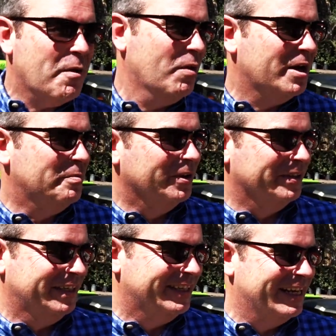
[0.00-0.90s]
I, wanted to
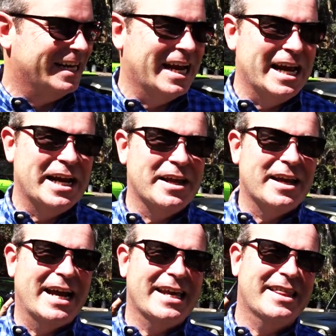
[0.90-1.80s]
build it. Yeah. And I, and I,
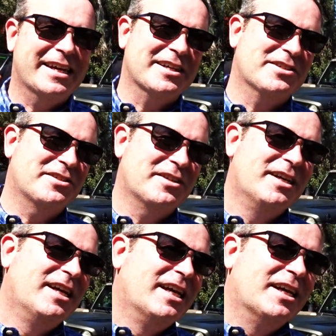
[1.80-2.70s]
I think it's
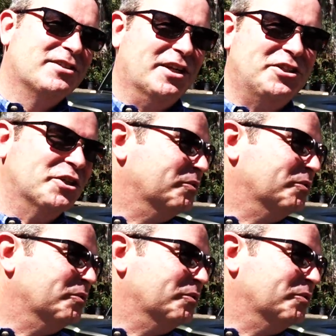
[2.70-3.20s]
such a